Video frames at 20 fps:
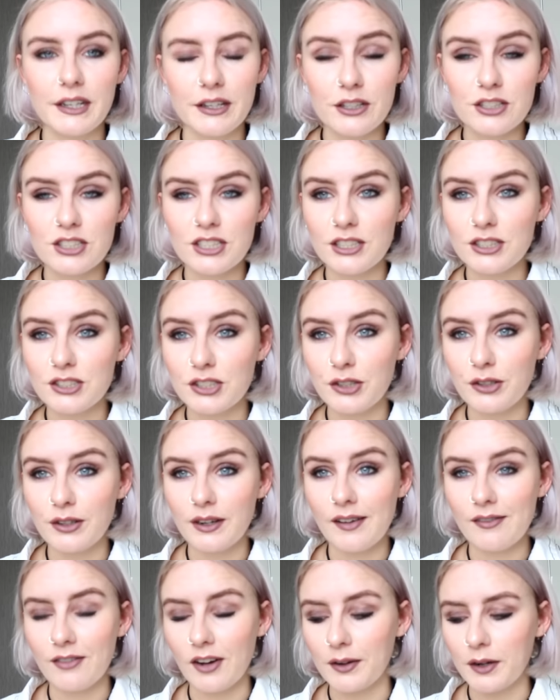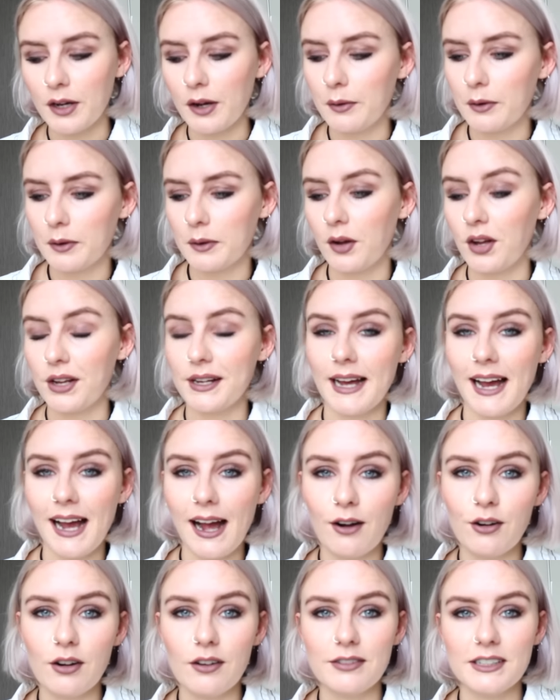I usually do if I know I'm going
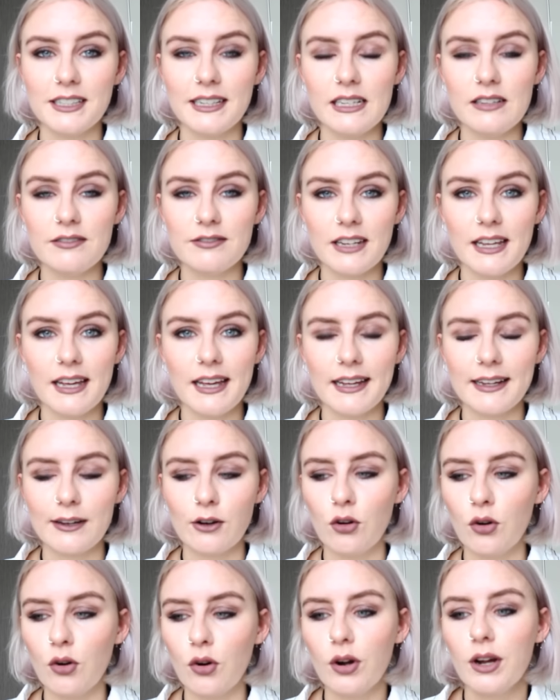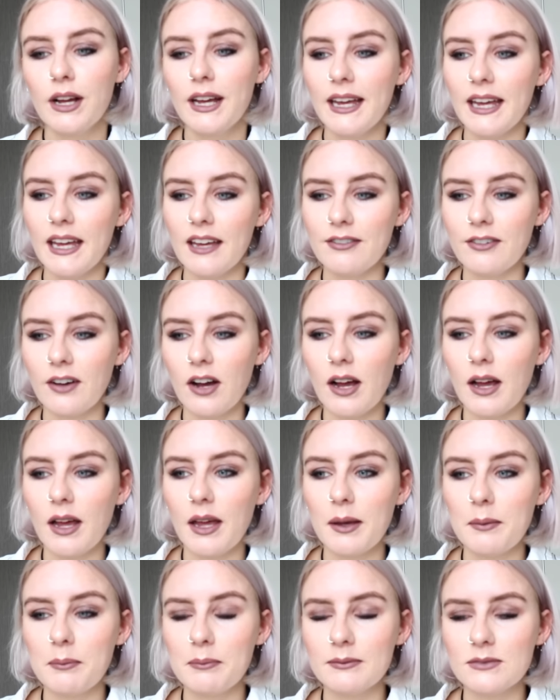out of an evening or if
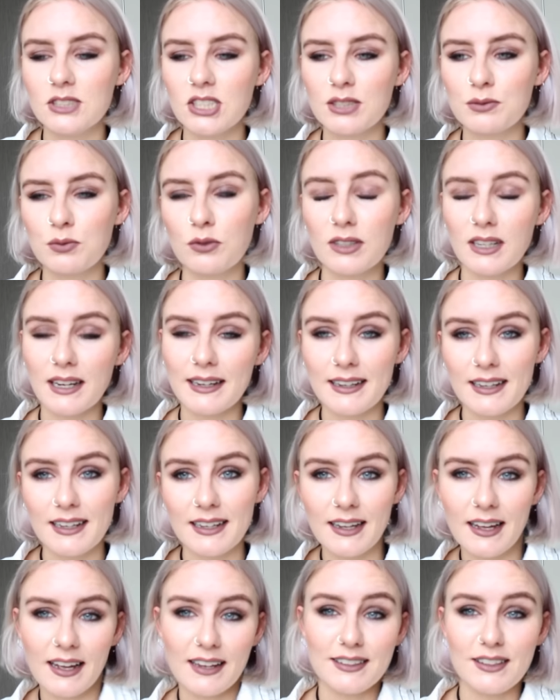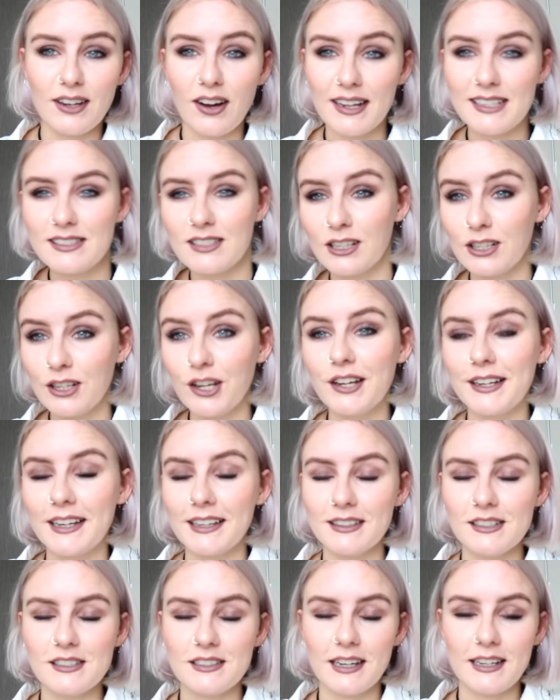I just want like a nicer look
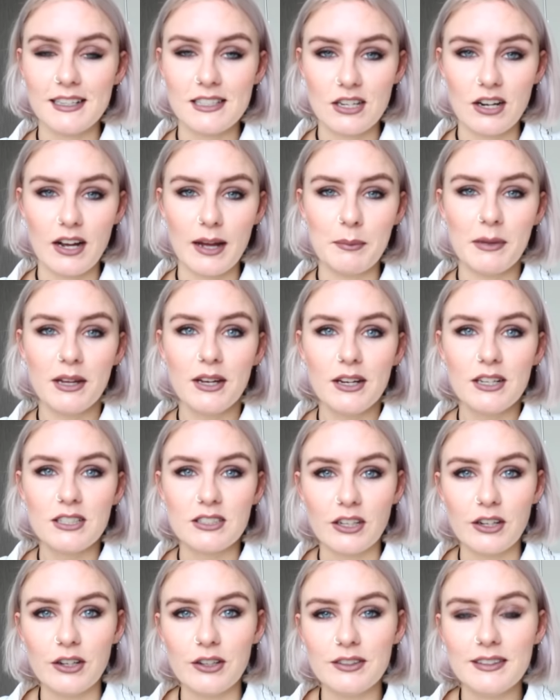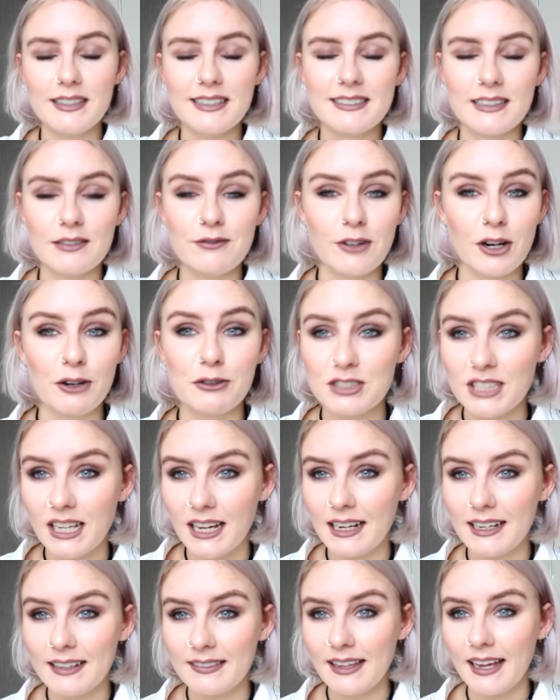in the daytime. So this involves
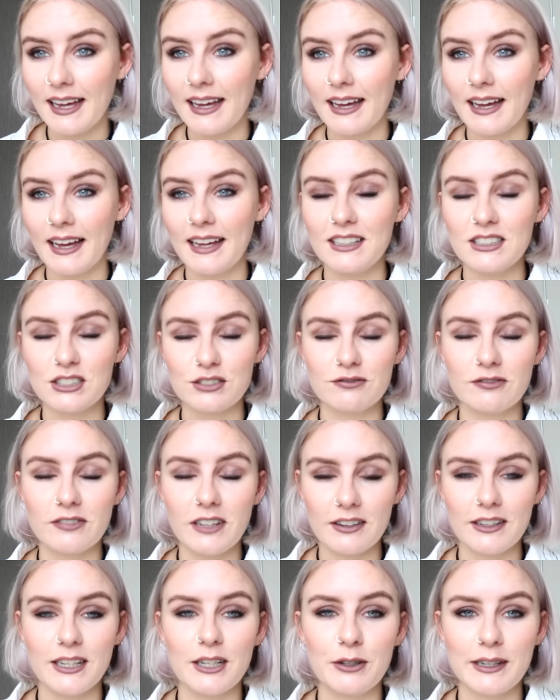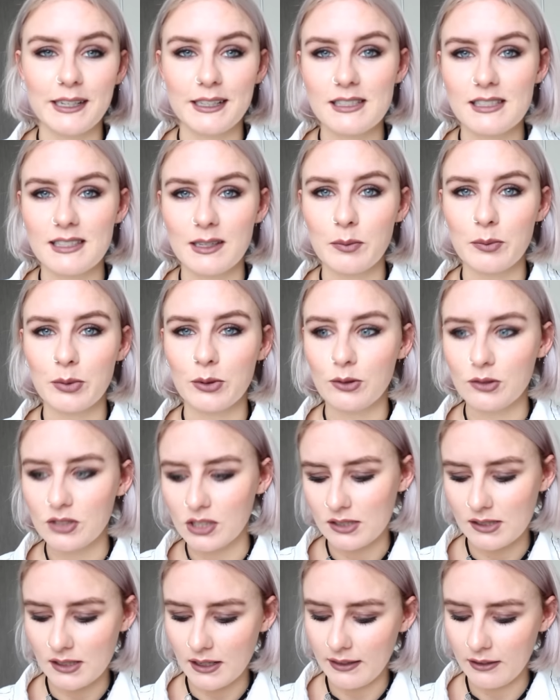curling the hair. It's very quick and simple,
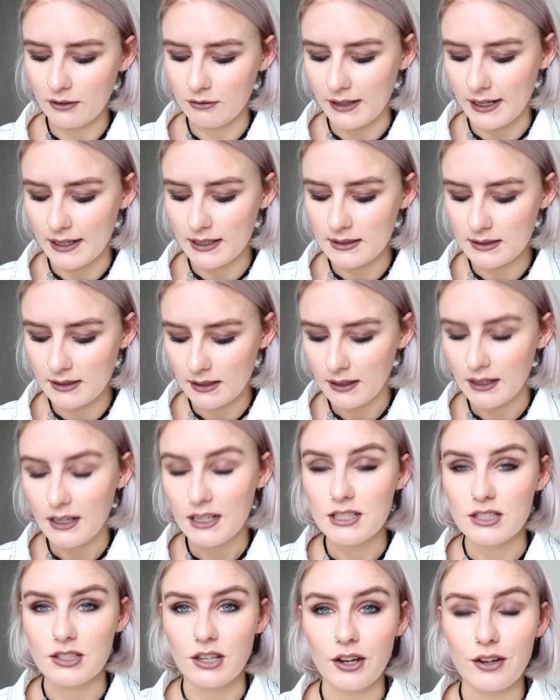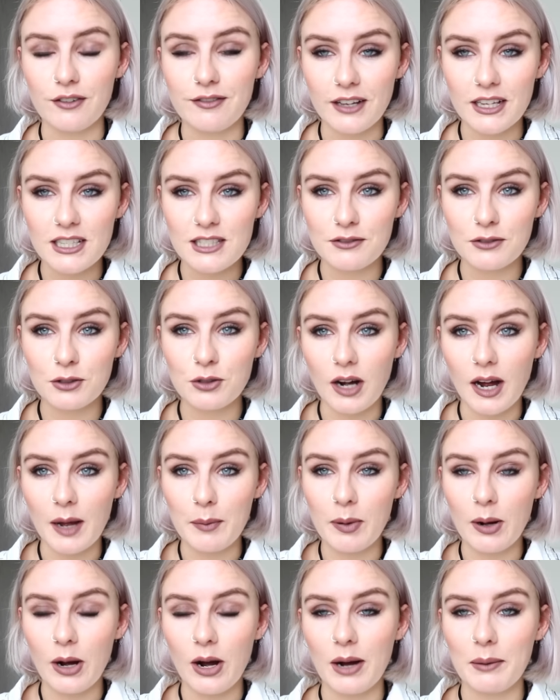just like the rest. So first of all,
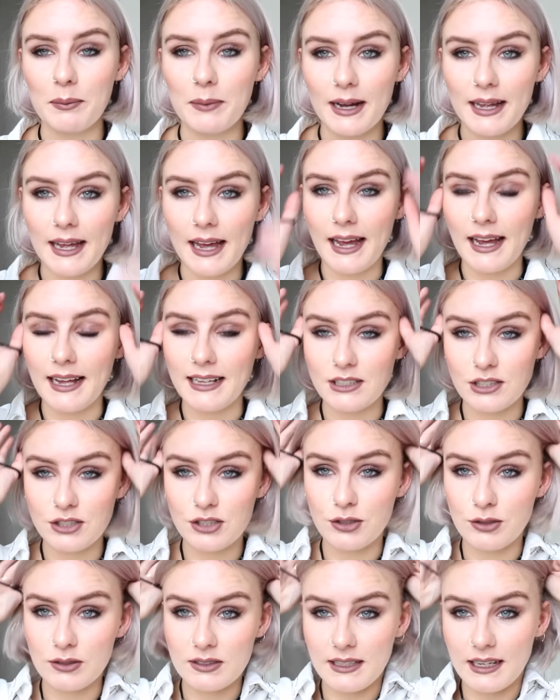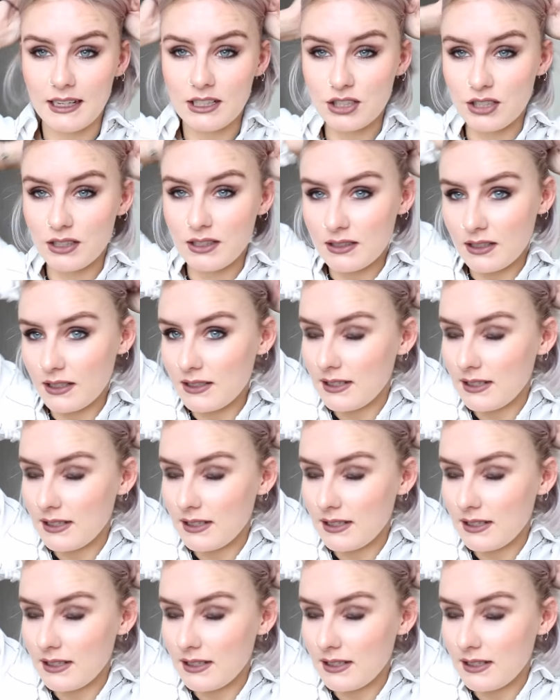I part my hair into 2 sections.